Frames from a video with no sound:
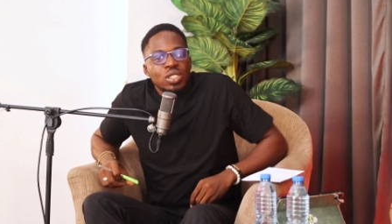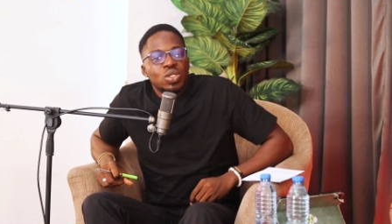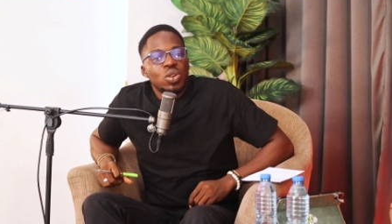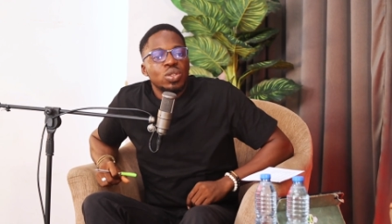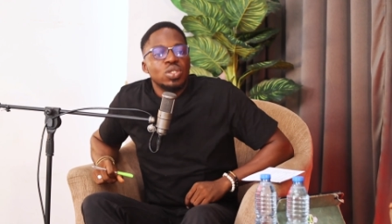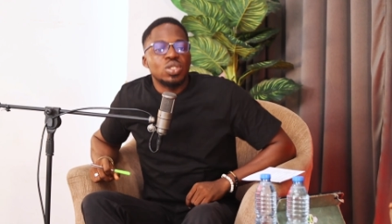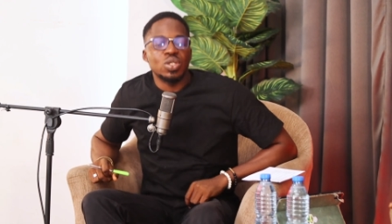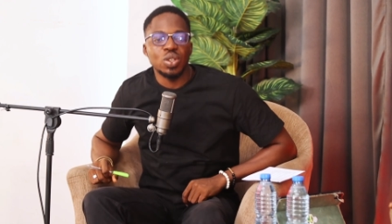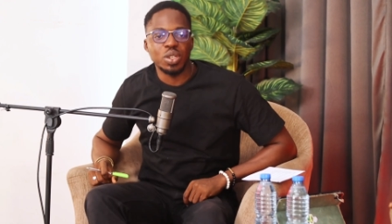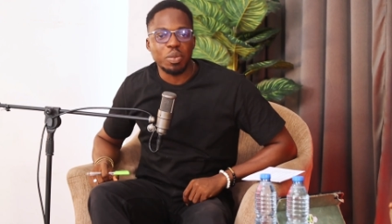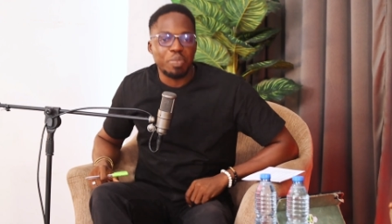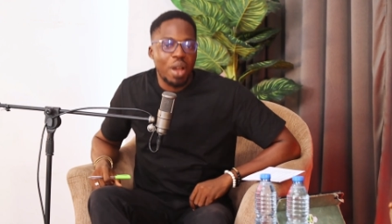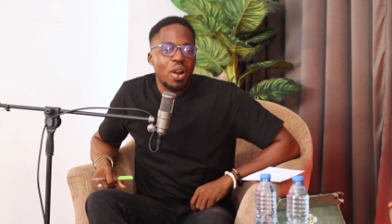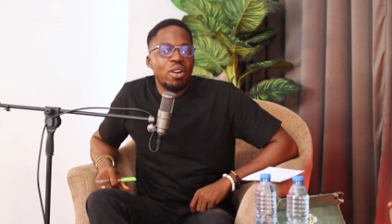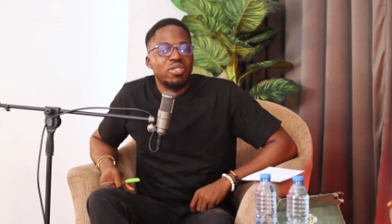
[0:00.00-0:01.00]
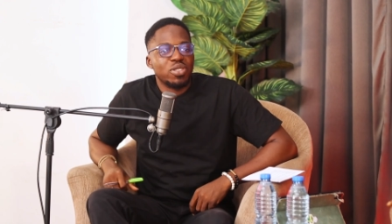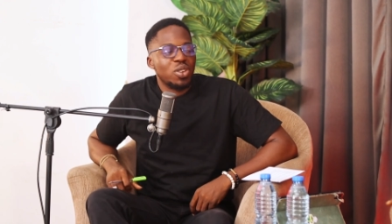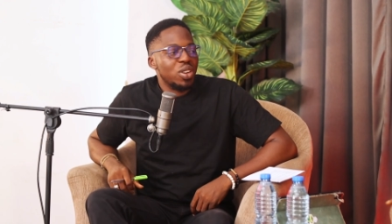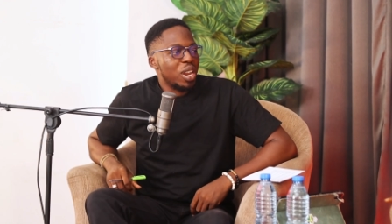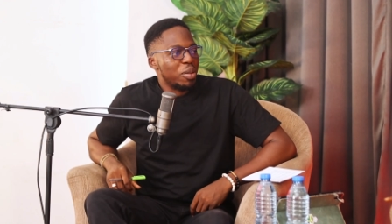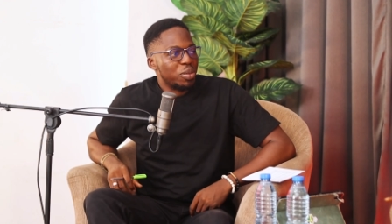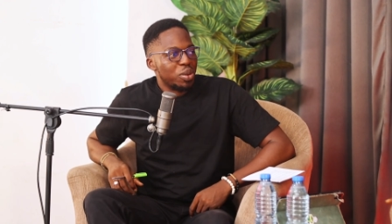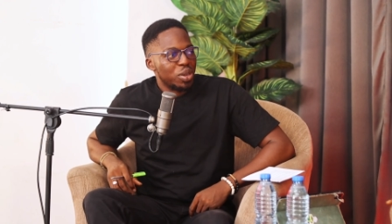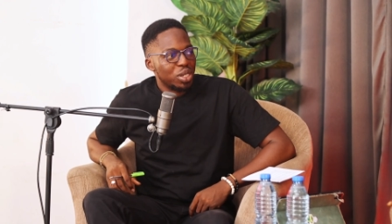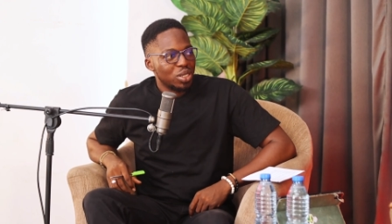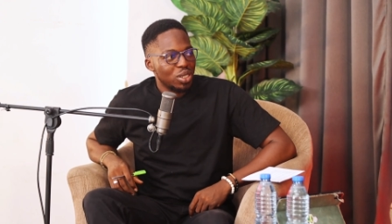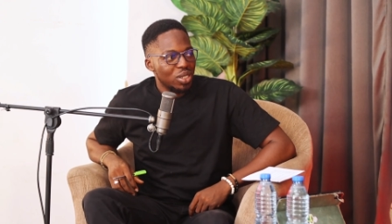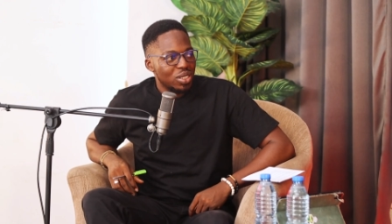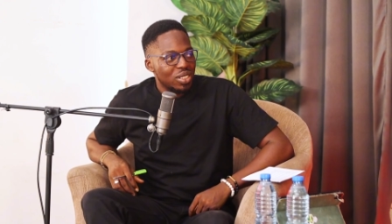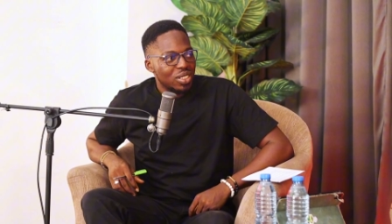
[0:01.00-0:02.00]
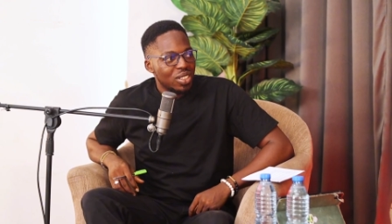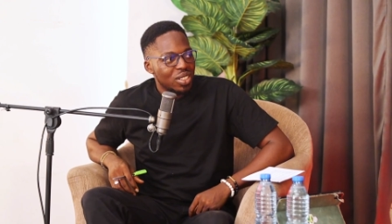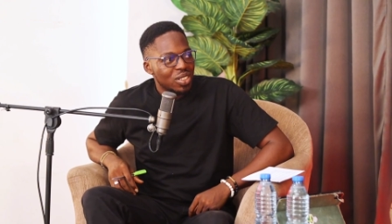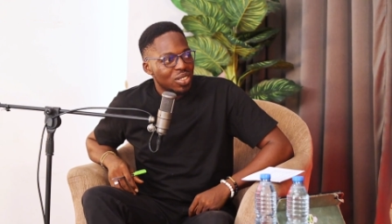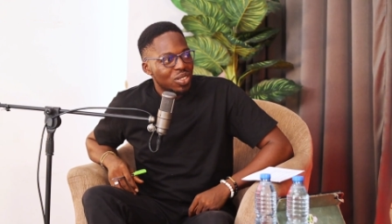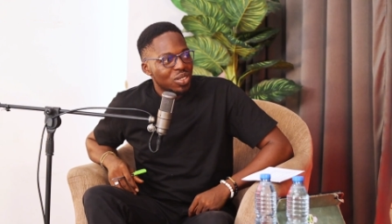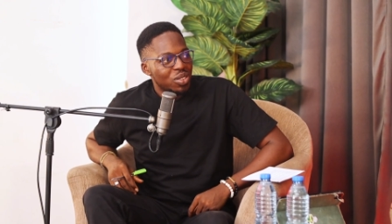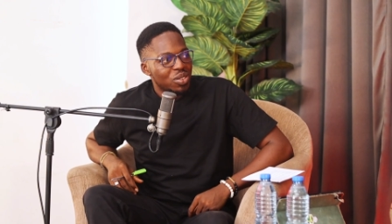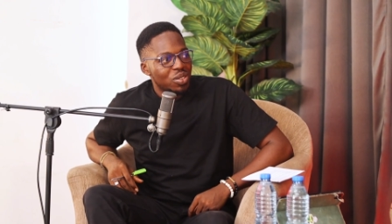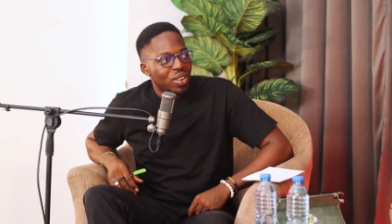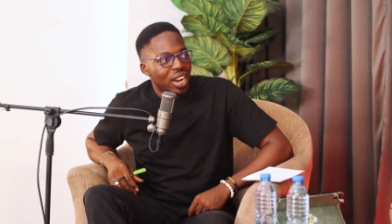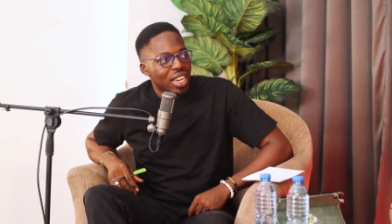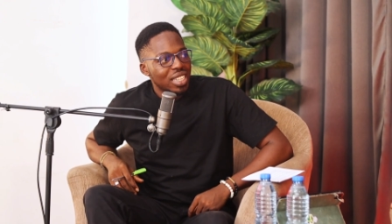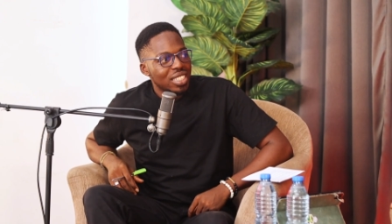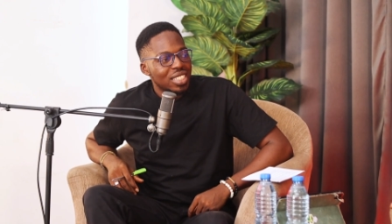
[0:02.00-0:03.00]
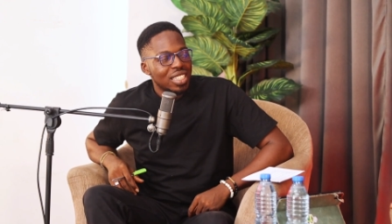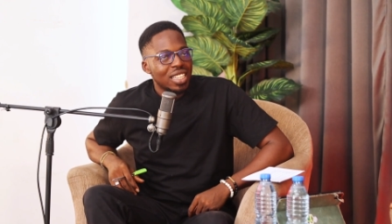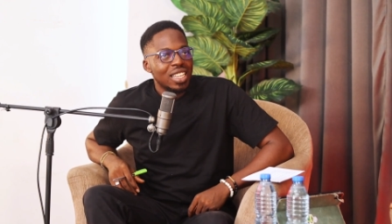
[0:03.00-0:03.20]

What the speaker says: don't know the power of collaboration, right?